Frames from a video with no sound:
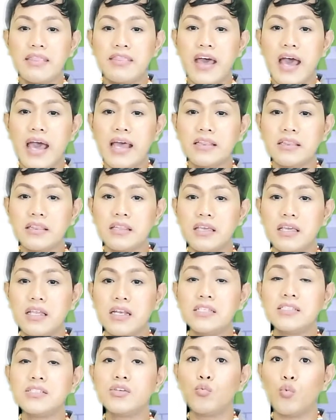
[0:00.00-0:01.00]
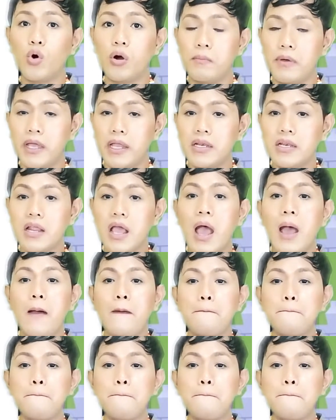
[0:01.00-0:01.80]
that it is a woman